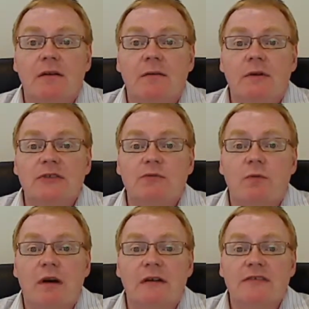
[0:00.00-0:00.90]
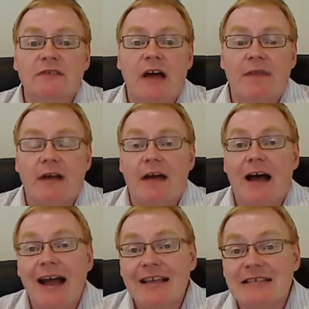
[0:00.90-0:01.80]
which, while is not the
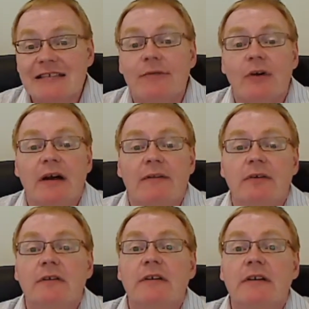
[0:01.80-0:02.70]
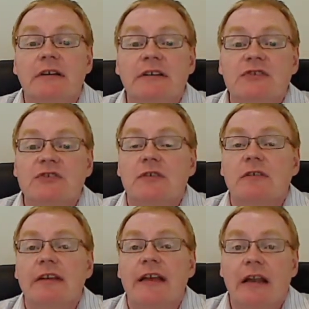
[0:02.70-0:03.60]
highest level ever, is
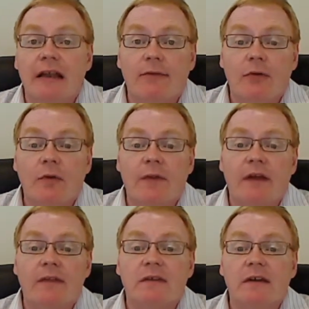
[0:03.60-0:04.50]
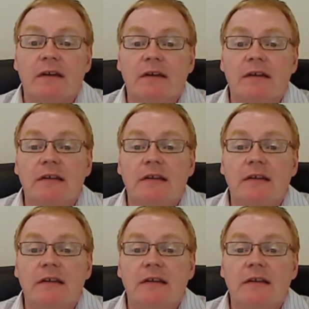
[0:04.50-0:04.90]
certainly at a level that